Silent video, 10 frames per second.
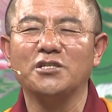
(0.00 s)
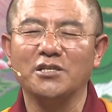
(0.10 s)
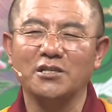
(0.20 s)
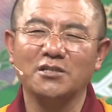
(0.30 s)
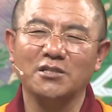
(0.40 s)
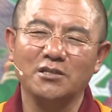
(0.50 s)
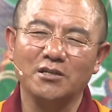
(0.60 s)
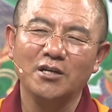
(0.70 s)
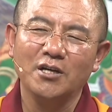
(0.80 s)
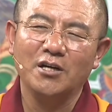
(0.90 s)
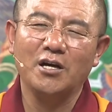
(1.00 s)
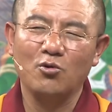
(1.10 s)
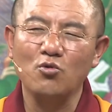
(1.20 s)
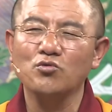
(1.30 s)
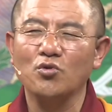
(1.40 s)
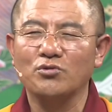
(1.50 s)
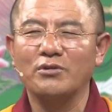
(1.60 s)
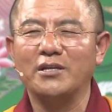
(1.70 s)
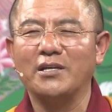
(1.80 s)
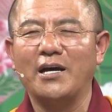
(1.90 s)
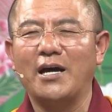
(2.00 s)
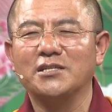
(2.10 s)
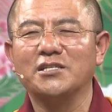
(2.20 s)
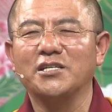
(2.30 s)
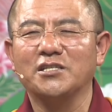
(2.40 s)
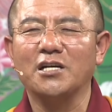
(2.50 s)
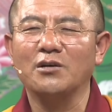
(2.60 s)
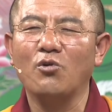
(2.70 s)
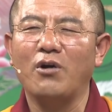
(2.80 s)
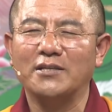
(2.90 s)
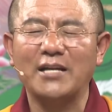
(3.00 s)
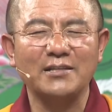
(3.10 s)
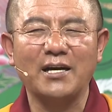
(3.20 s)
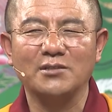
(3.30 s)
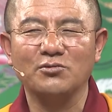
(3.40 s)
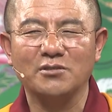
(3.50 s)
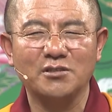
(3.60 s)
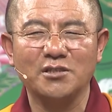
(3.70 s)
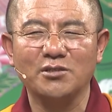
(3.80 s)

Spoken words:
be healthy, and live long, and so on and so on.